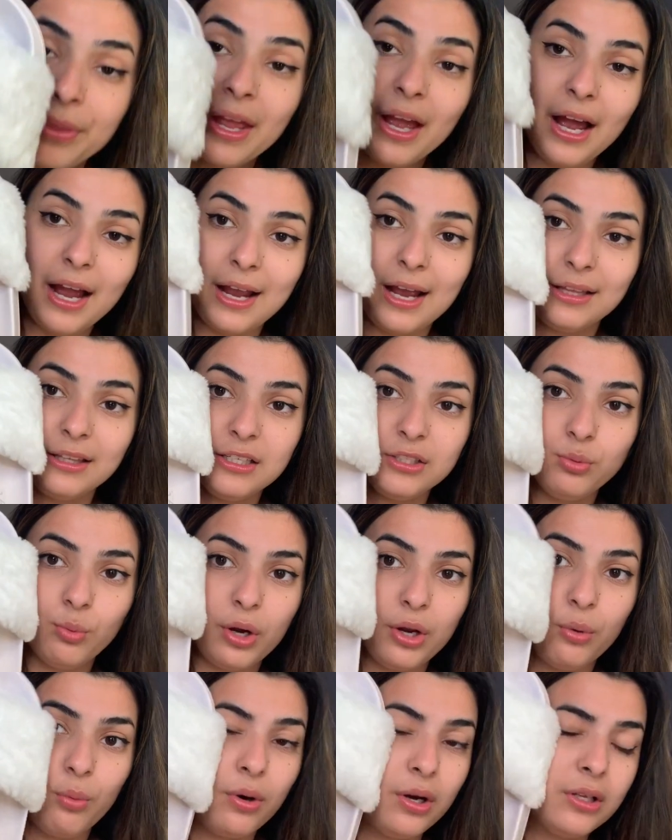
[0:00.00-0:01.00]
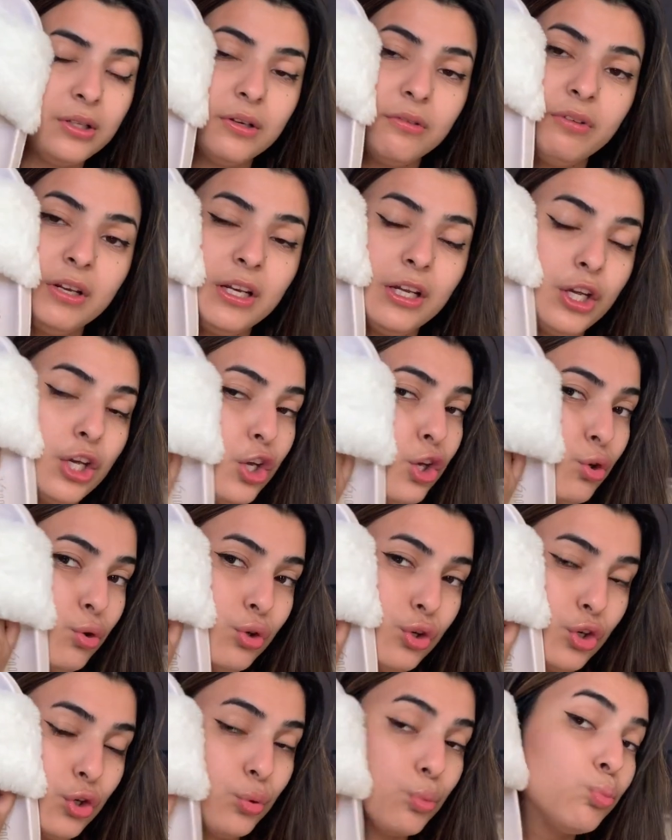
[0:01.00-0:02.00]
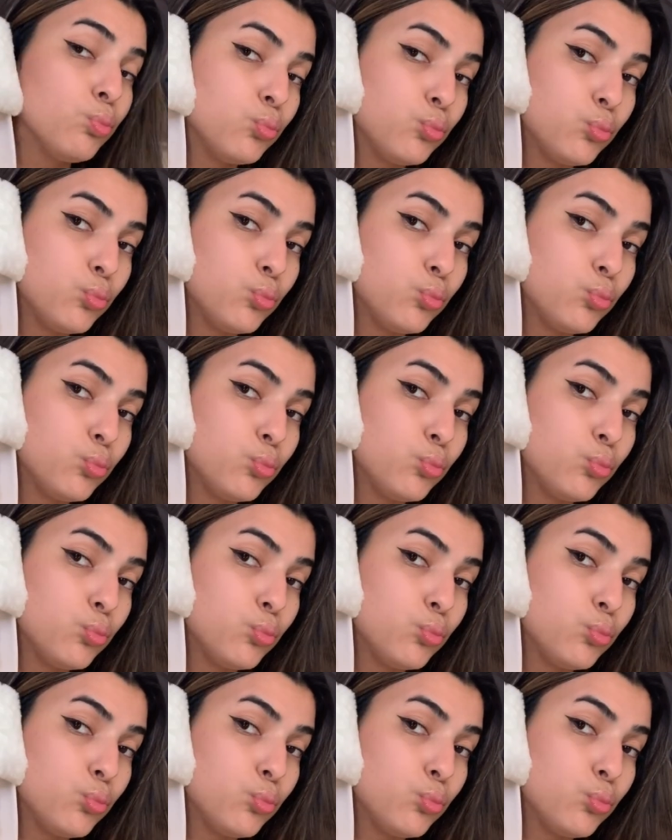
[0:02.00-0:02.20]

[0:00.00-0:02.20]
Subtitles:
I got this white one. They're really cute, you know,